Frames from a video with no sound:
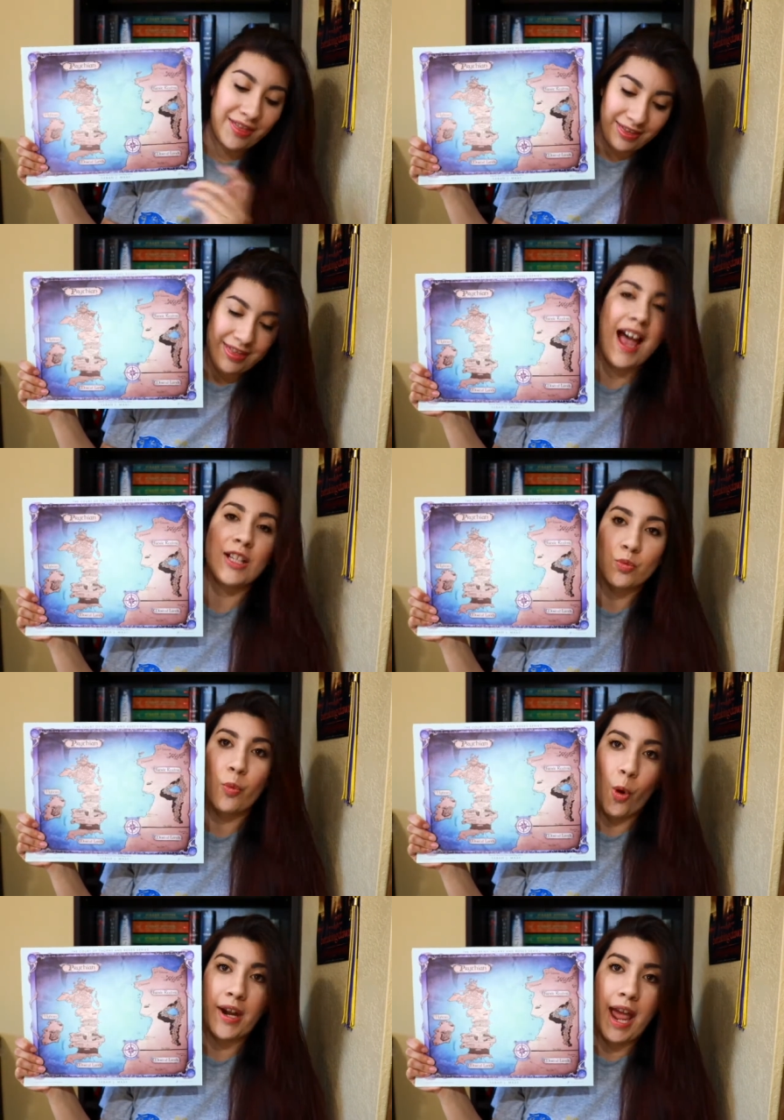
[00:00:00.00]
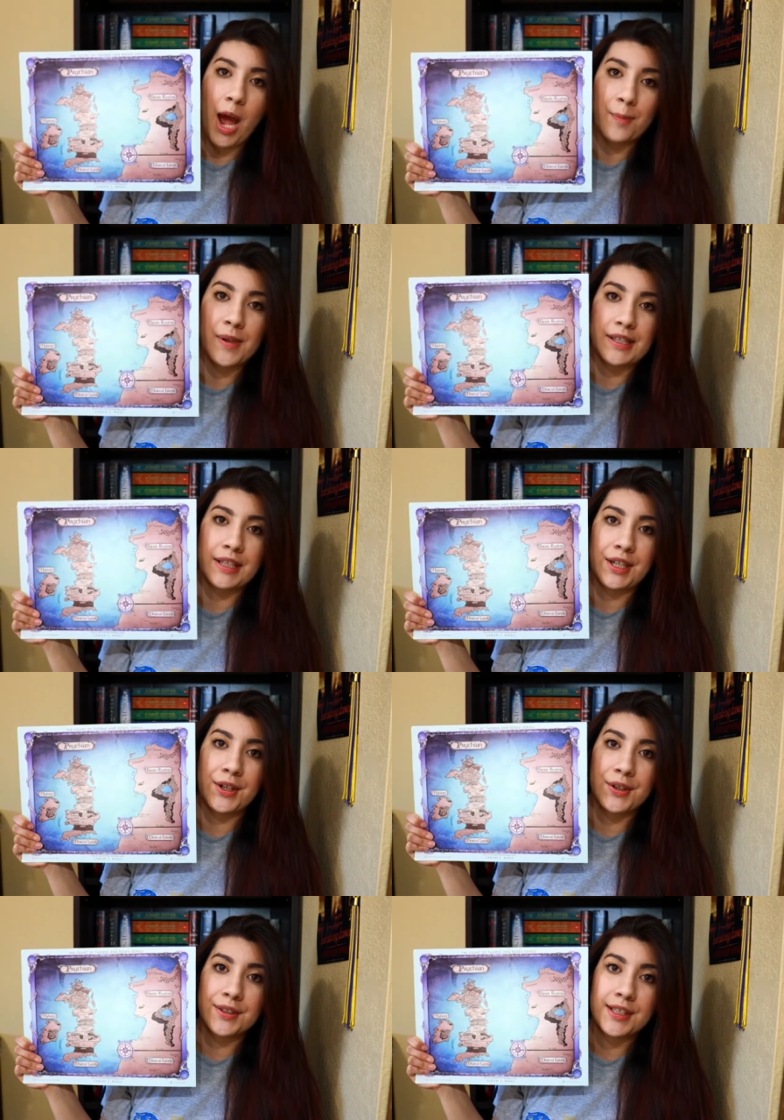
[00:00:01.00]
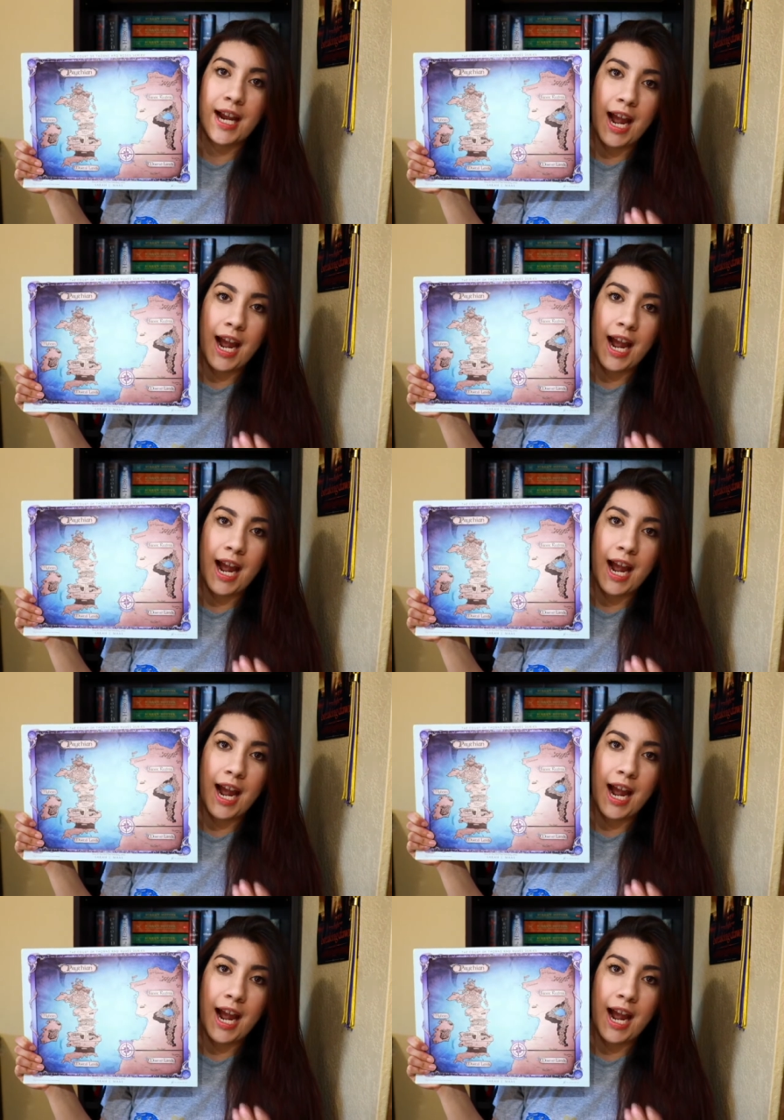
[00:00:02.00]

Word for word: that's what happened here.